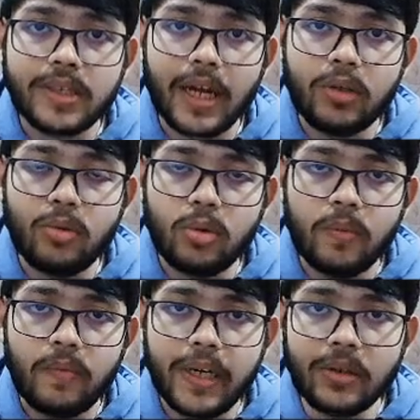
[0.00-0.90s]
and
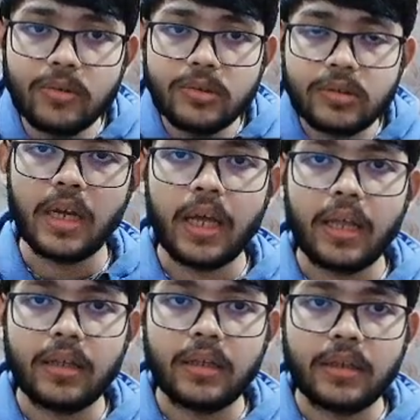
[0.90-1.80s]
YouTube videos.
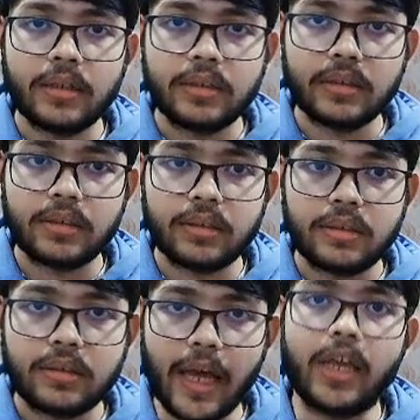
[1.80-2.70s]

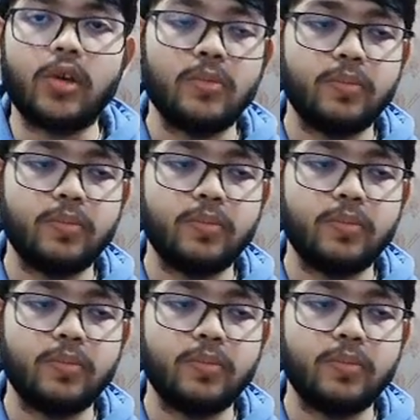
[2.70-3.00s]
Thank you.